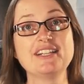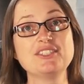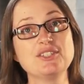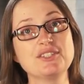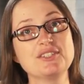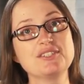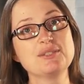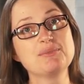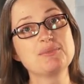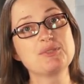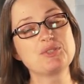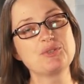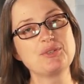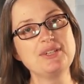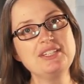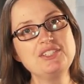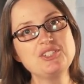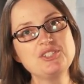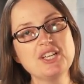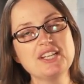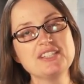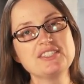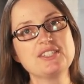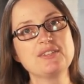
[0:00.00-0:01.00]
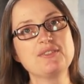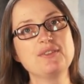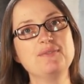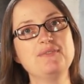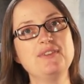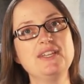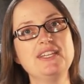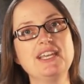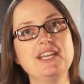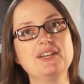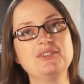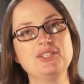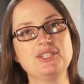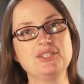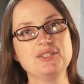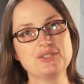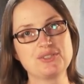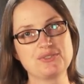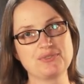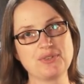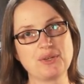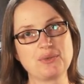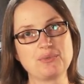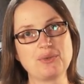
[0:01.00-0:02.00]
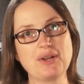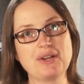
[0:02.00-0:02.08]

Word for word: I took some screenshots of the video to use for